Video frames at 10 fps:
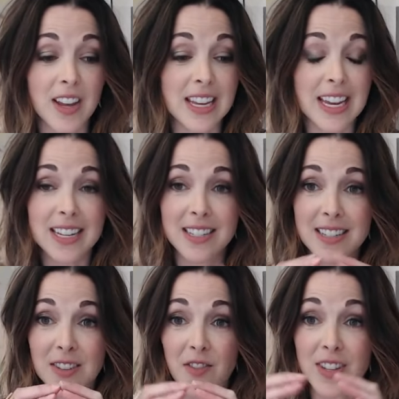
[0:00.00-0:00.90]
get
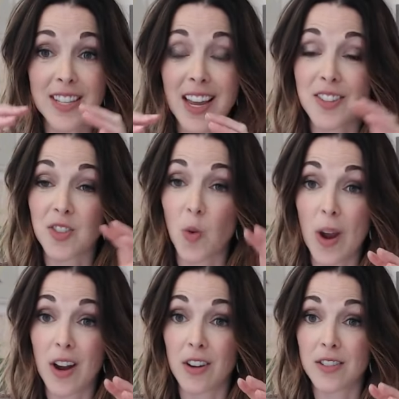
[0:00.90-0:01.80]
different size
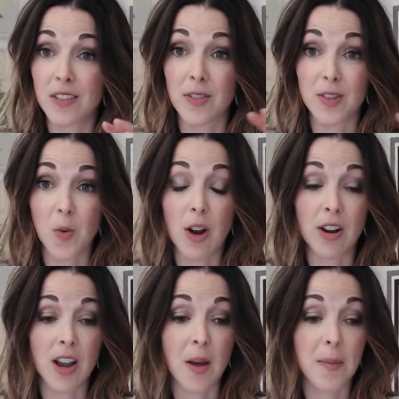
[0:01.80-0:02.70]
squares for
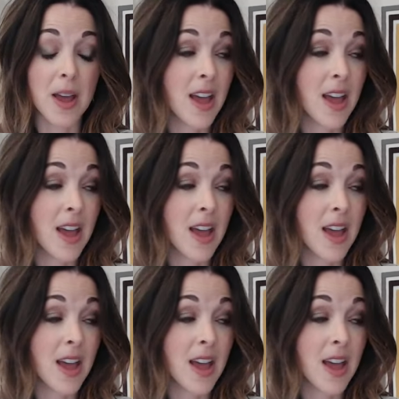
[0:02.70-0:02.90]
squaring up,